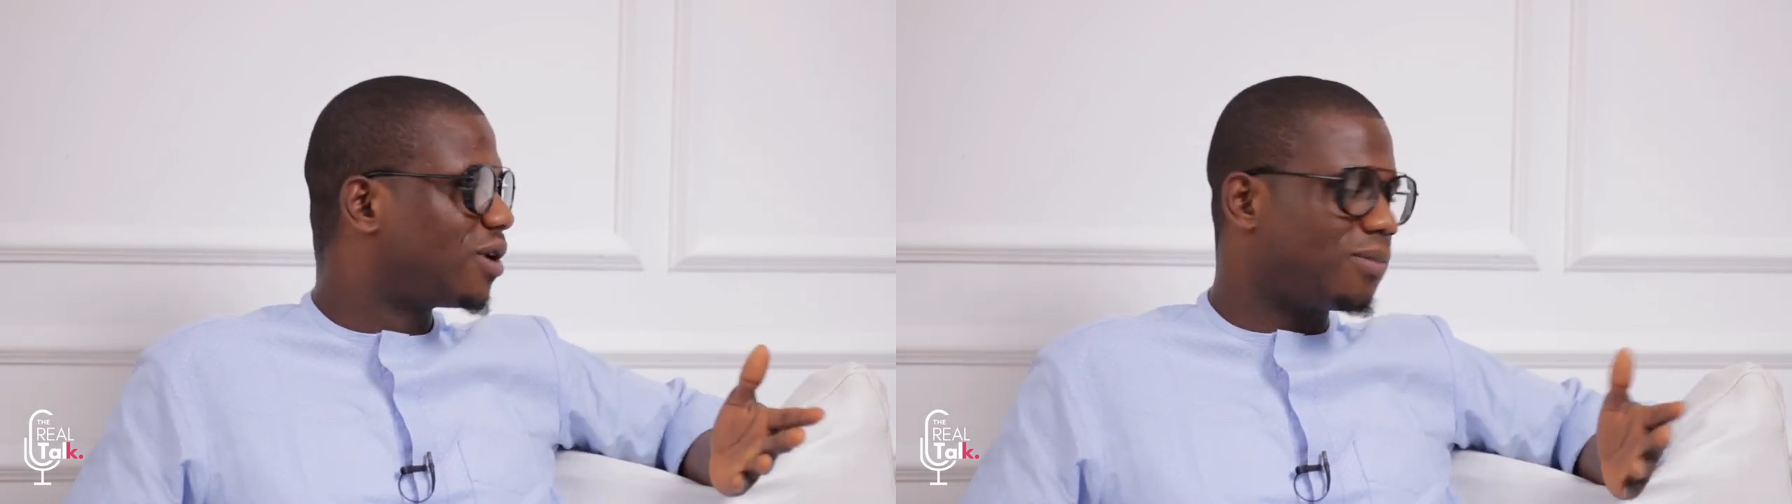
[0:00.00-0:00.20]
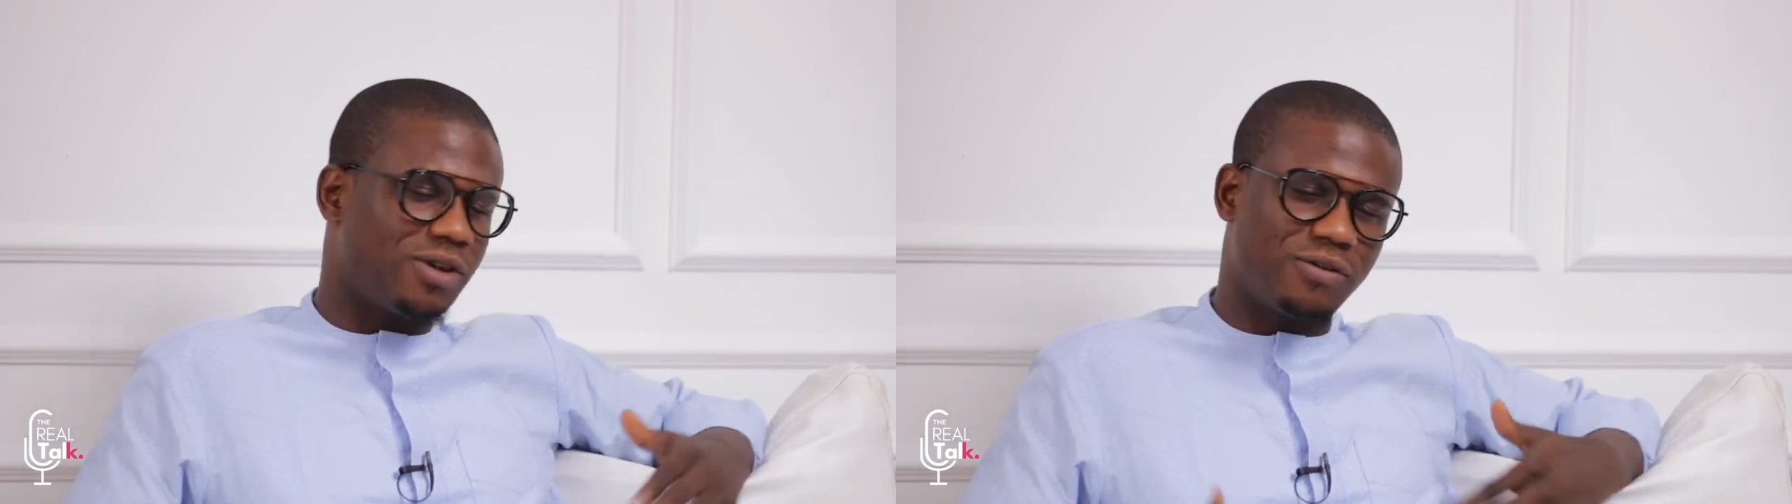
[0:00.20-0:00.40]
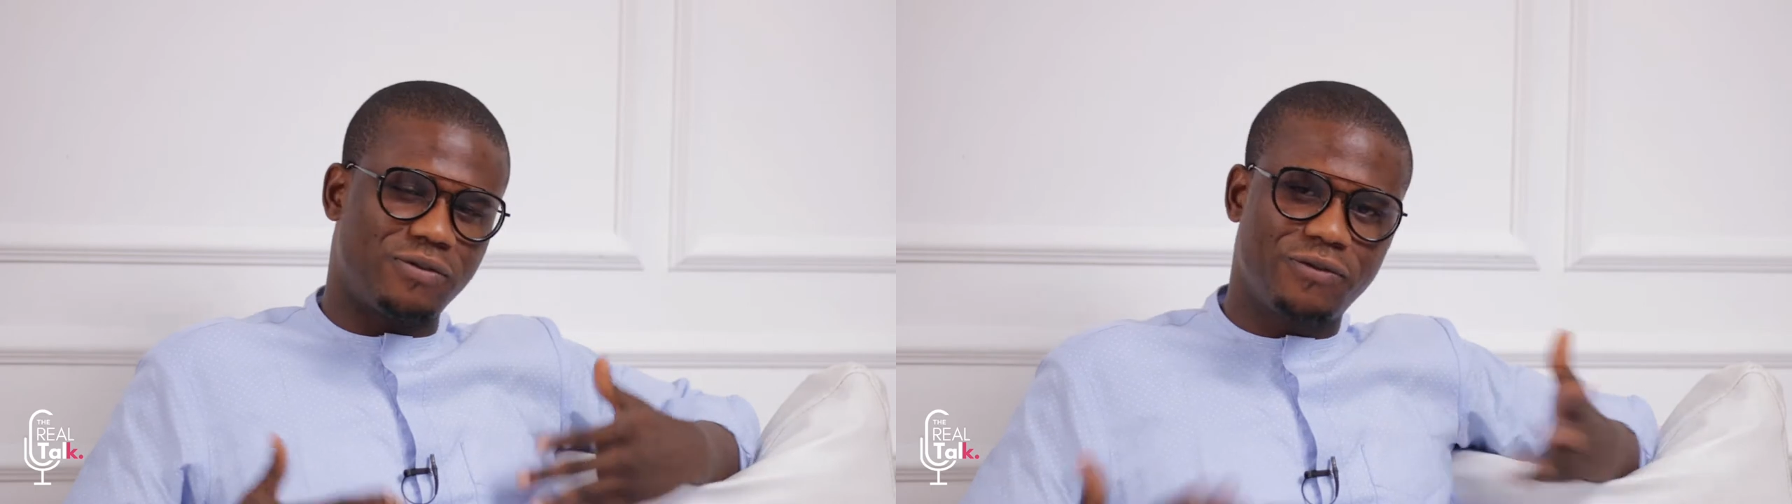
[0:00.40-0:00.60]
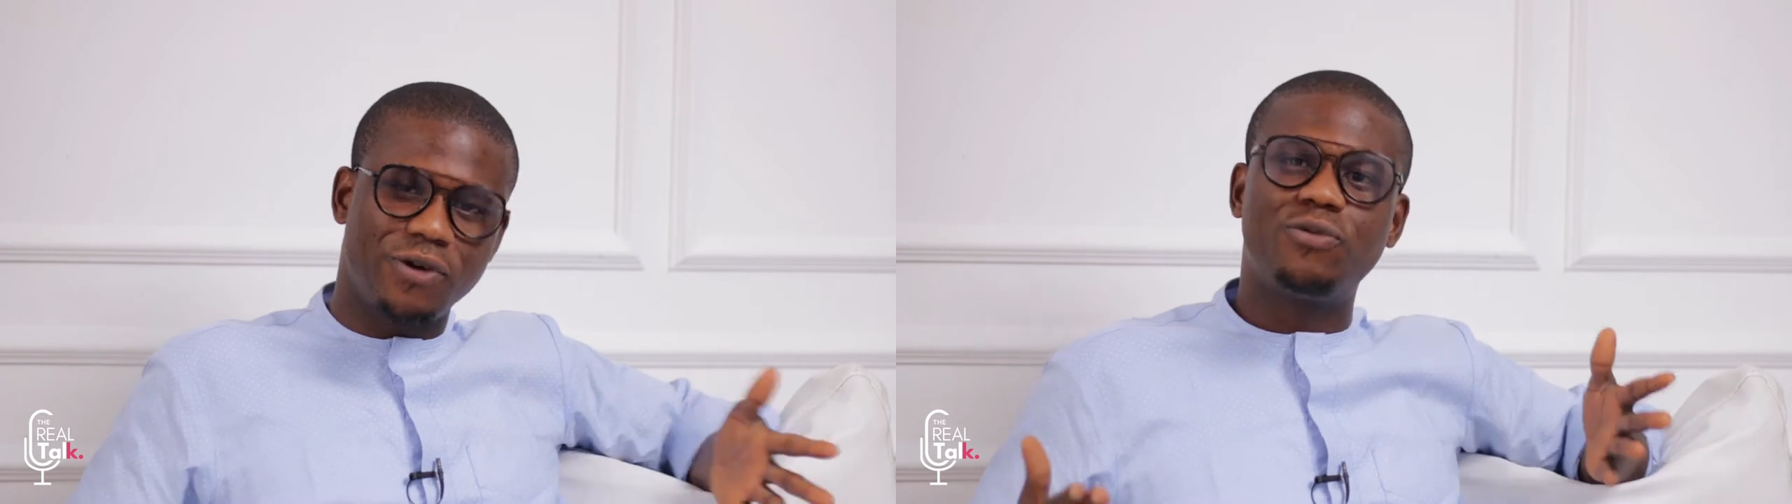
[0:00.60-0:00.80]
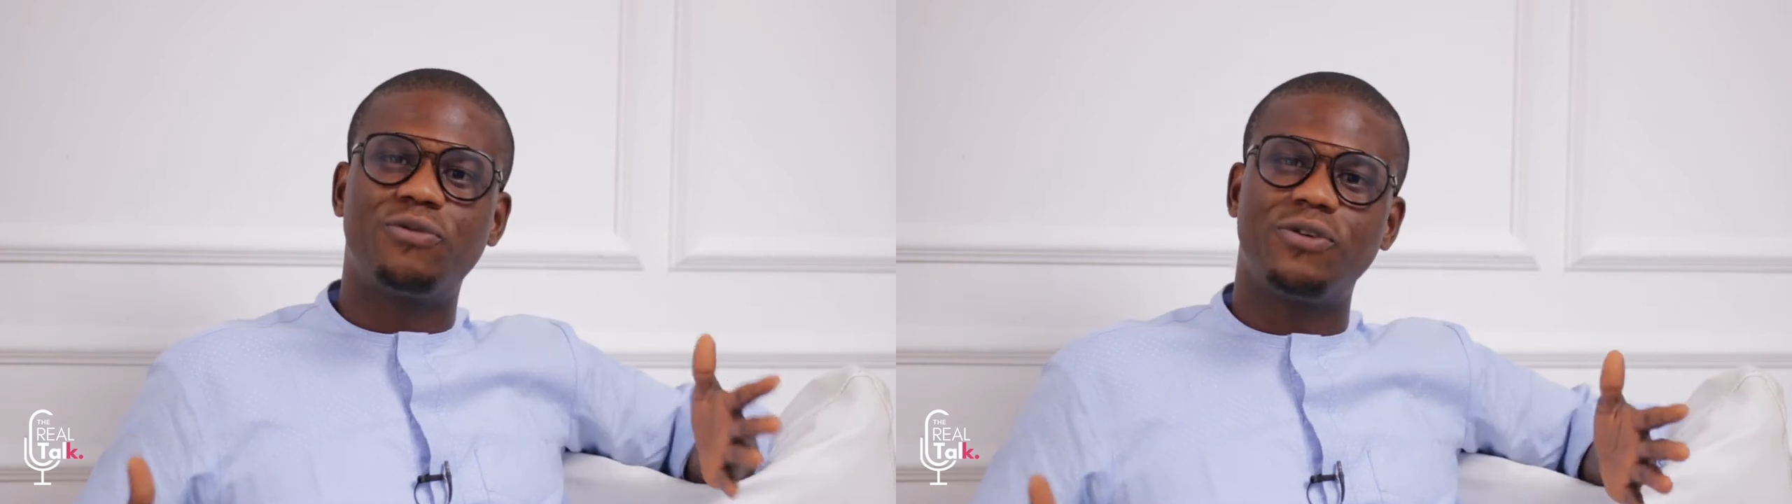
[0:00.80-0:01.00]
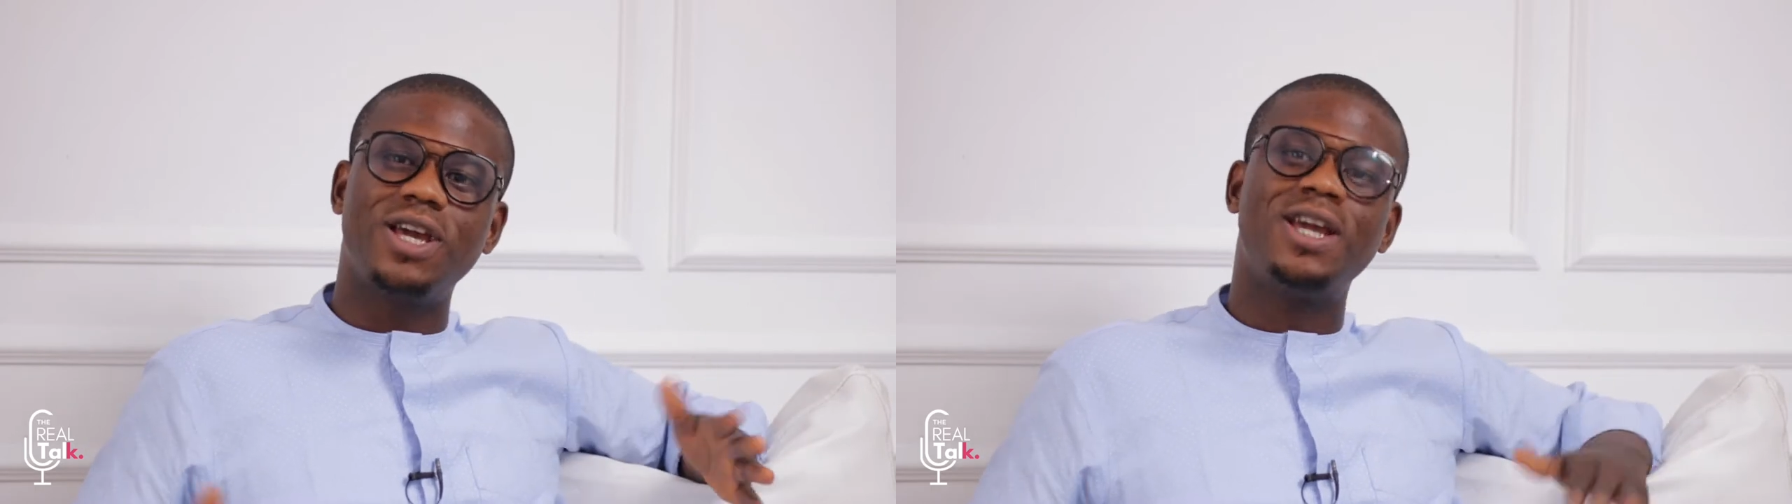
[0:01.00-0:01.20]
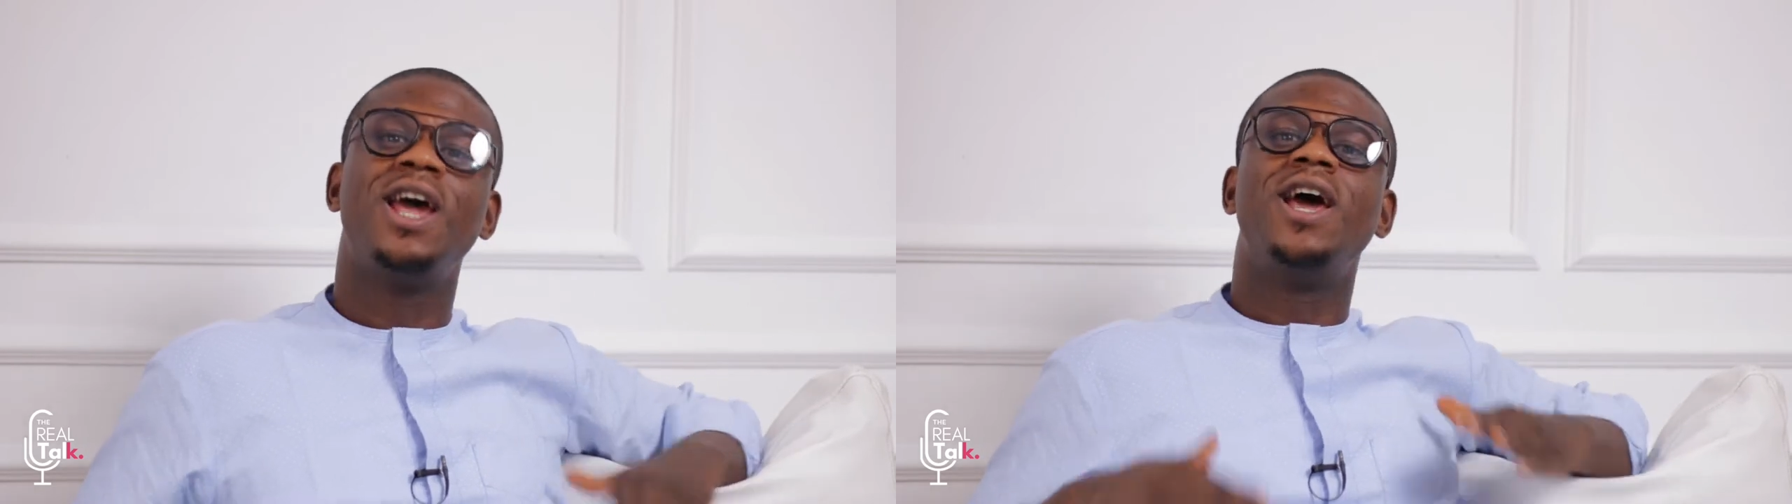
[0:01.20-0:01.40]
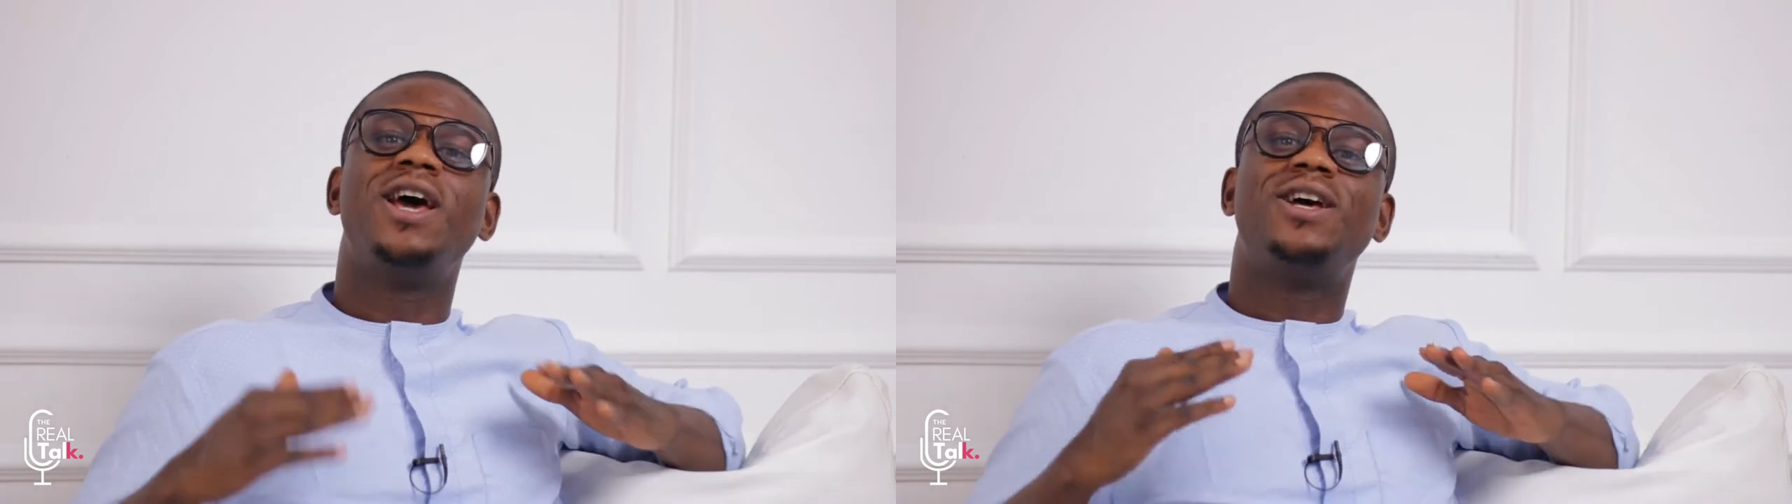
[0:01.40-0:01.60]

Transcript: something, feel free